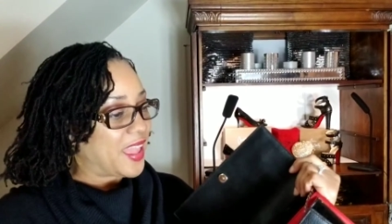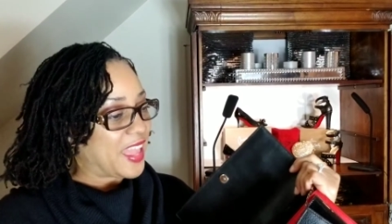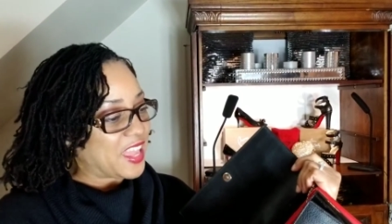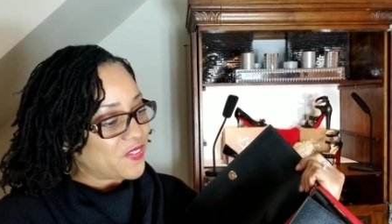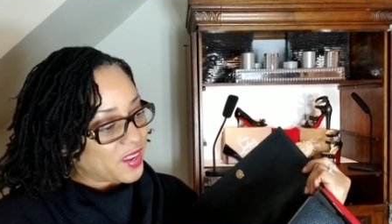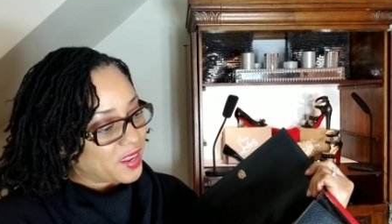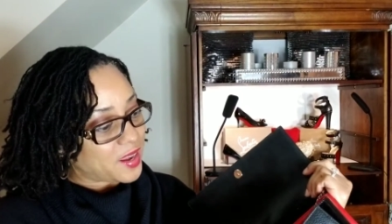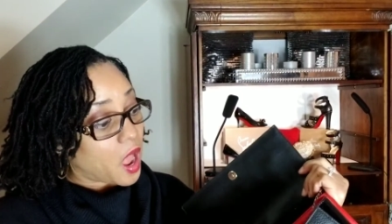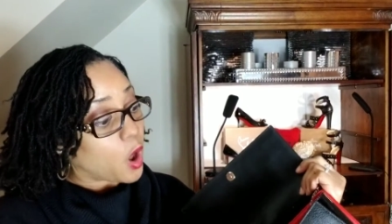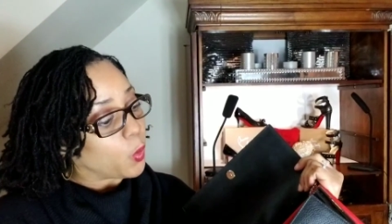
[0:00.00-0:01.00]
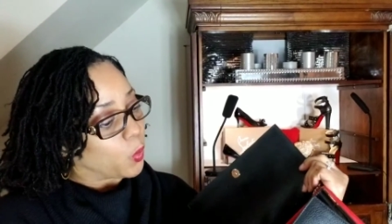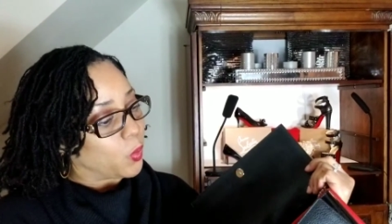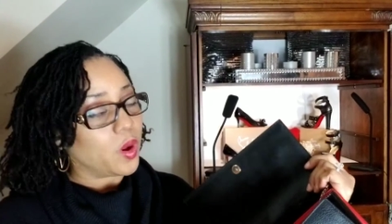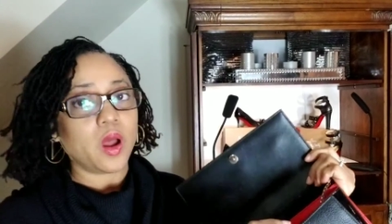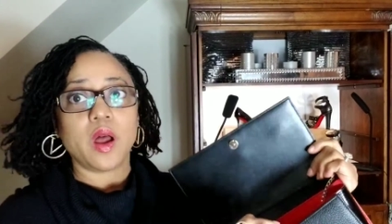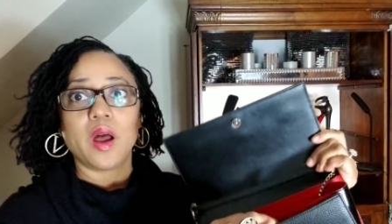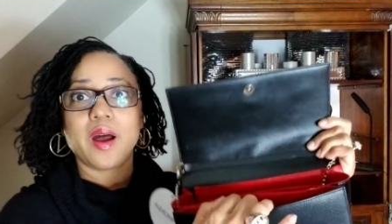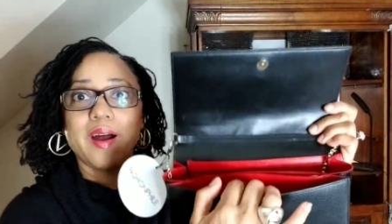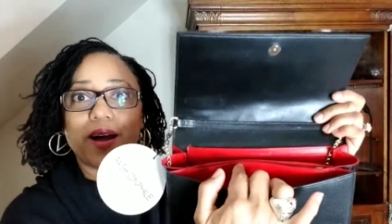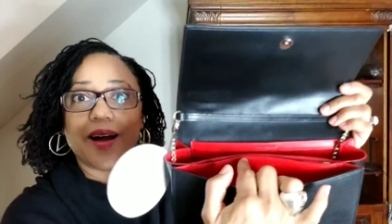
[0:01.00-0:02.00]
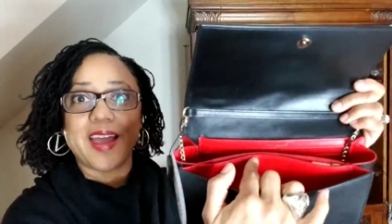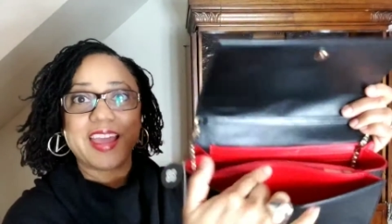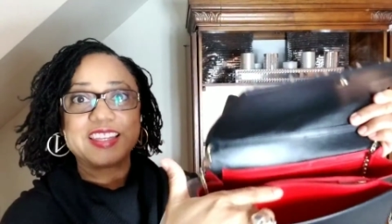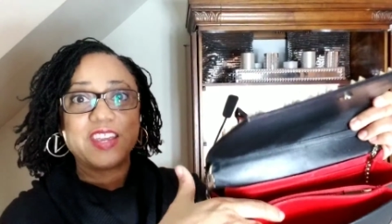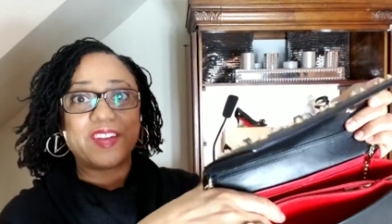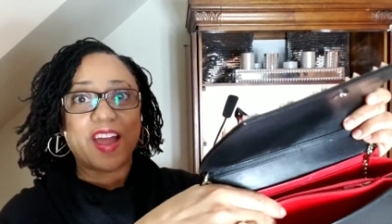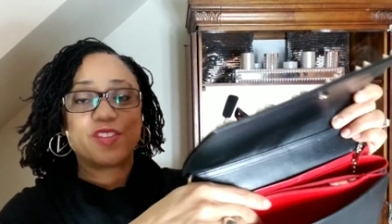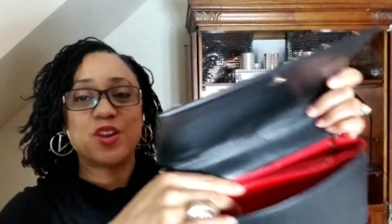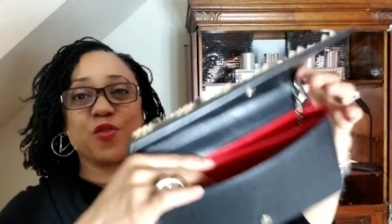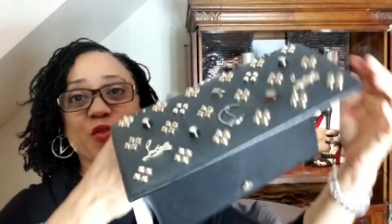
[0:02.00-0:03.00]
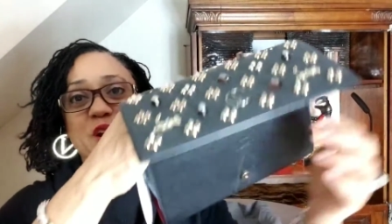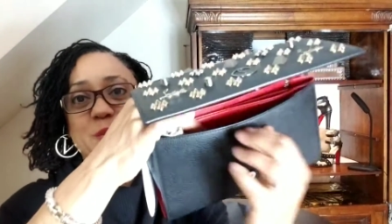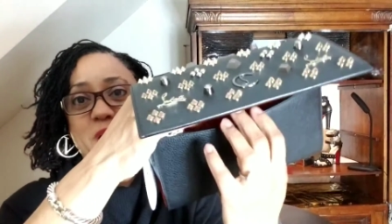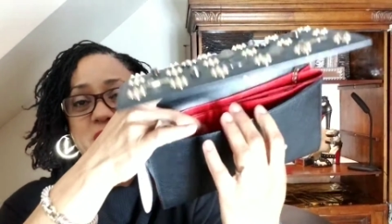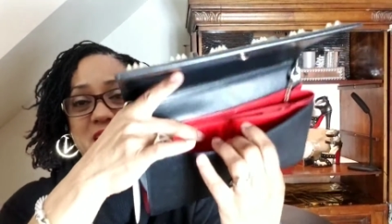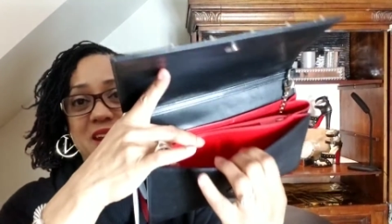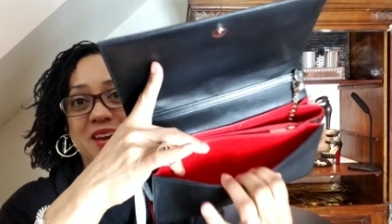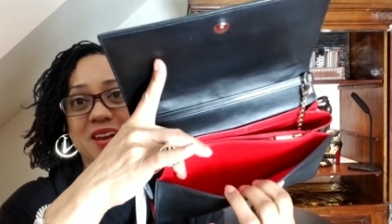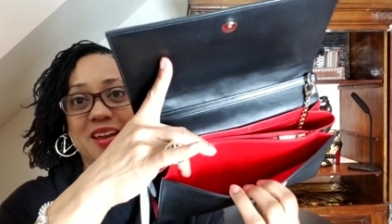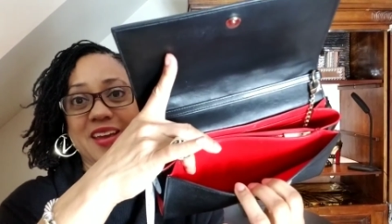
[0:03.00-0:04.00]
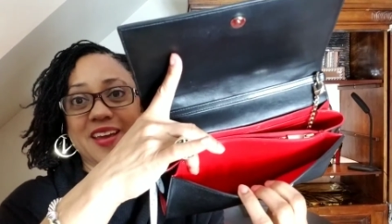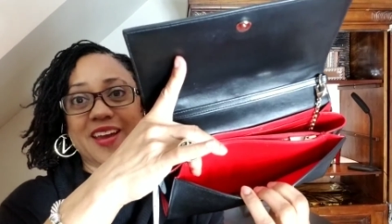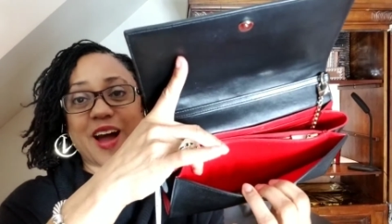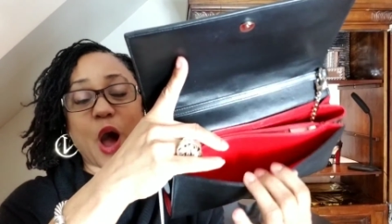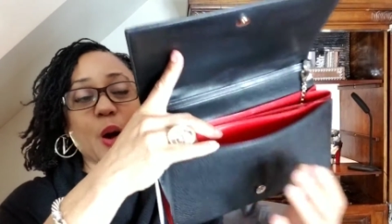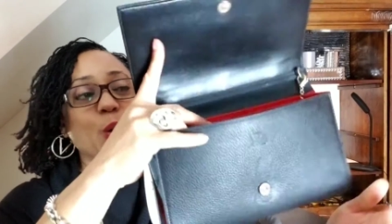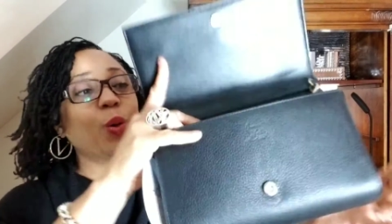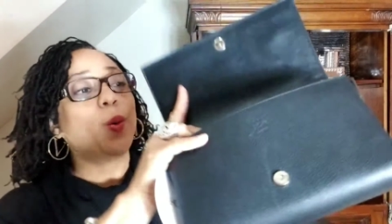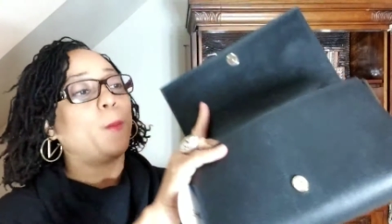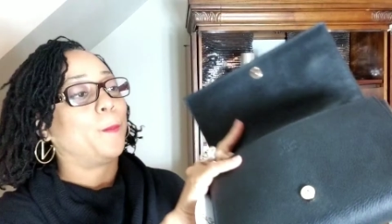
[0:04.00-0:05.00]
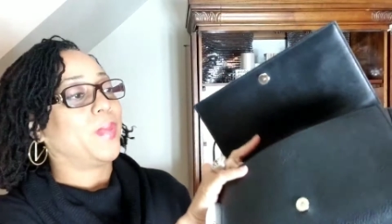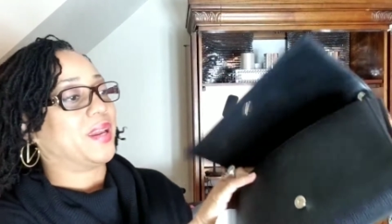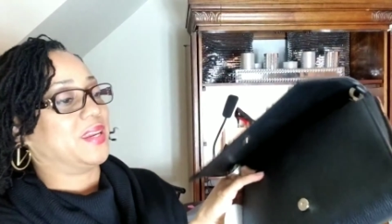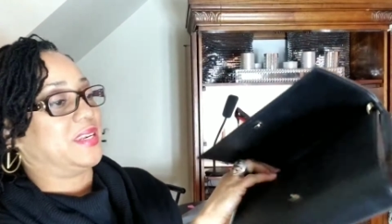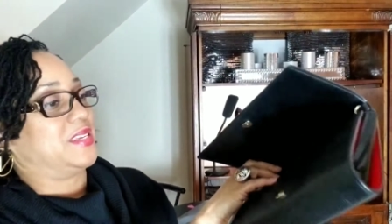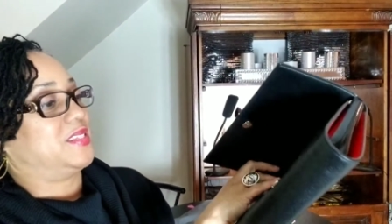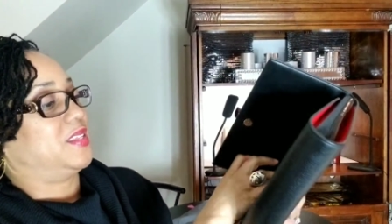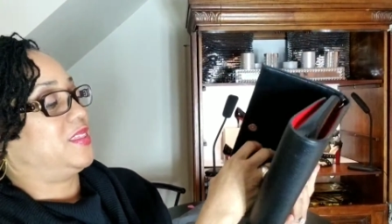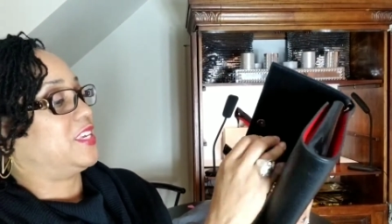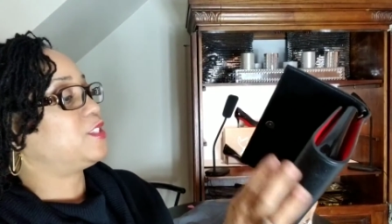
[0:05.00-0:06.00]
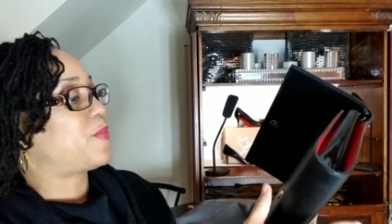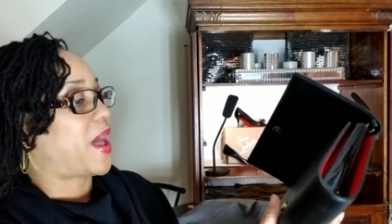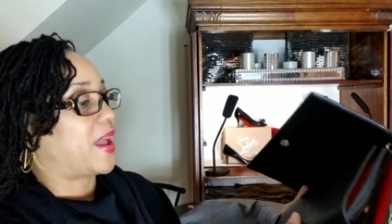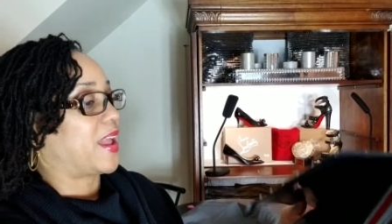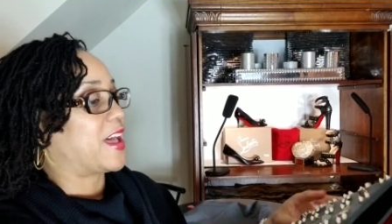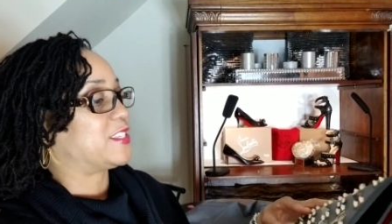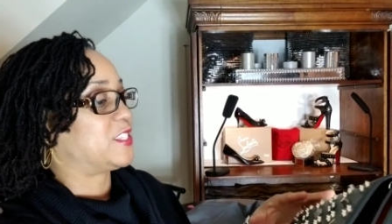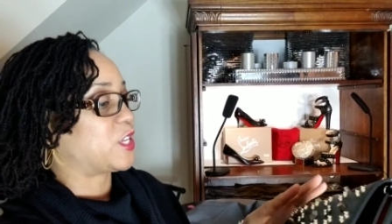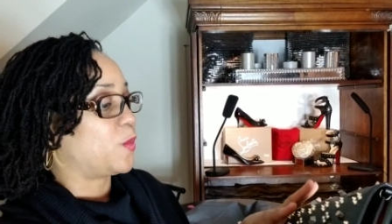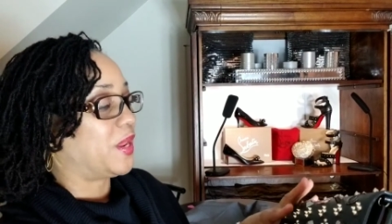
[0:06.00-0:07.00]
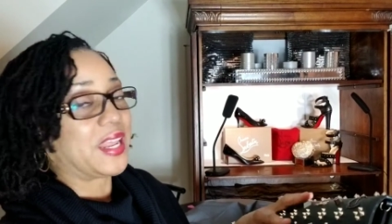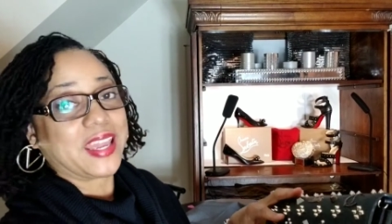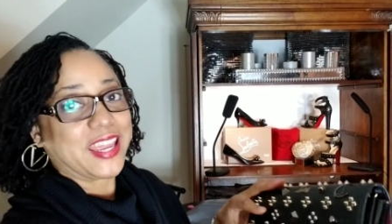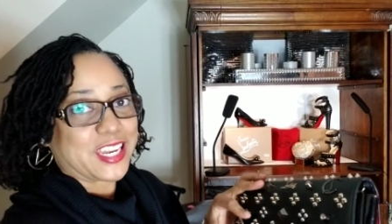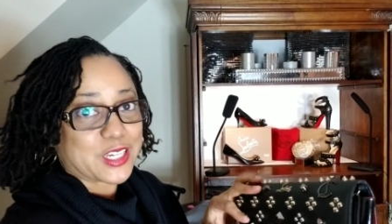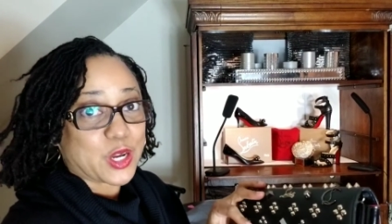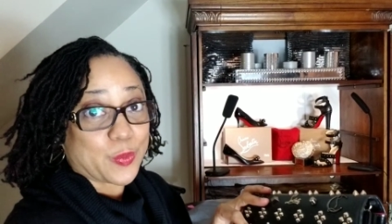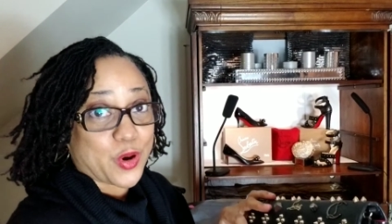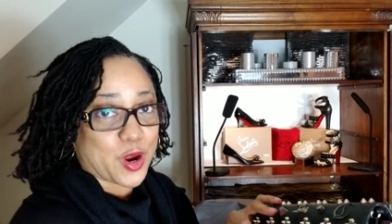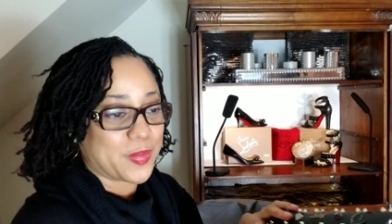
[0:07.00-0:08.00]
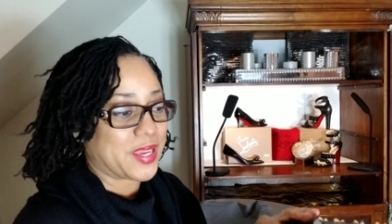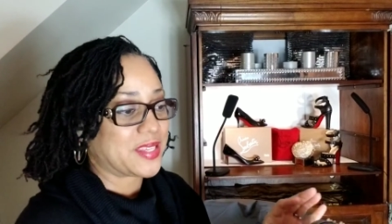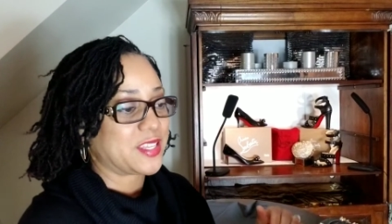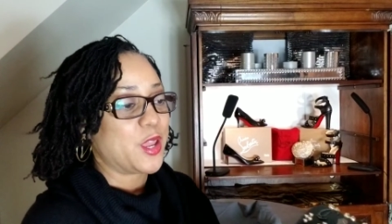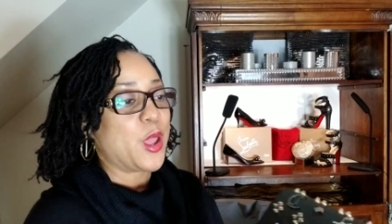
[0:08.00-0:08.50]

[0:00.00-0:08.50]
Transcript: Even, oh, it's even having a front pocket. Oh my goodness. This bag has so many hidden compartments,